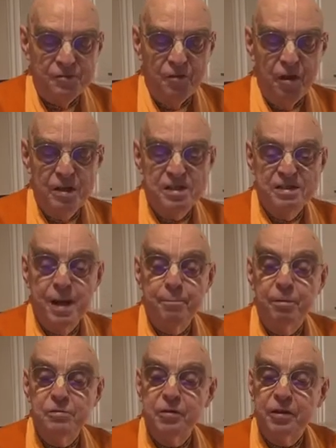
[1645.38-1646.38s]
As far as
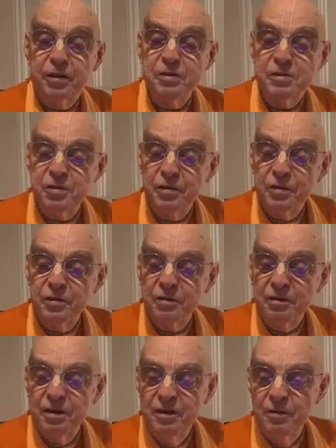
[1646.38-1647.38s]
temples are
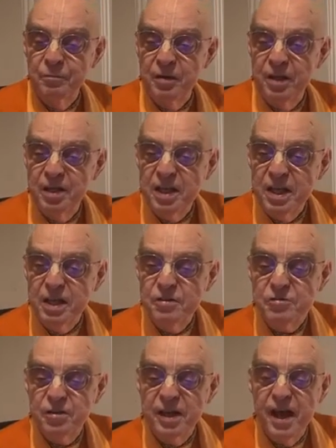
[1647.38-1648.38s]
concerned, in
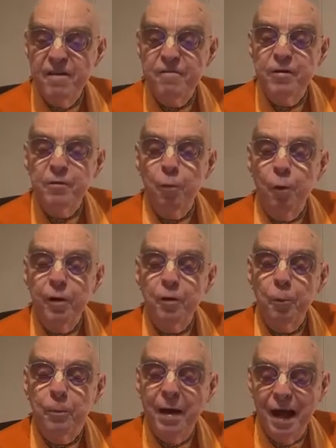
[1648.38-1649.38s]
each and every
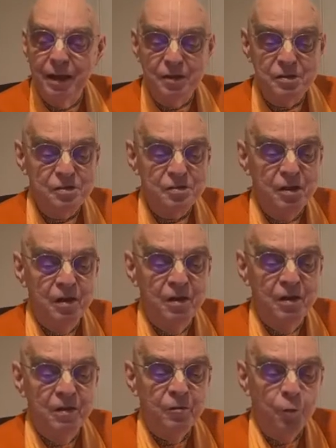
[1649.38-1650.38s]
royal palace
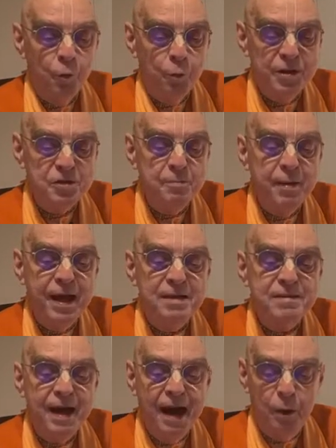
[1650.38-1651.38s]
or rich
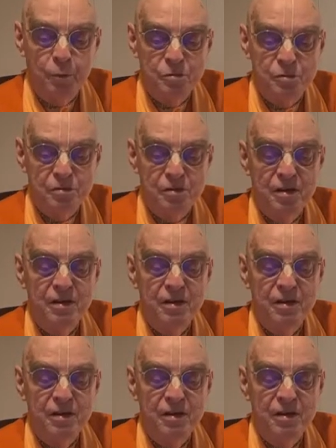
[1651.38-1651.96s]
man's house,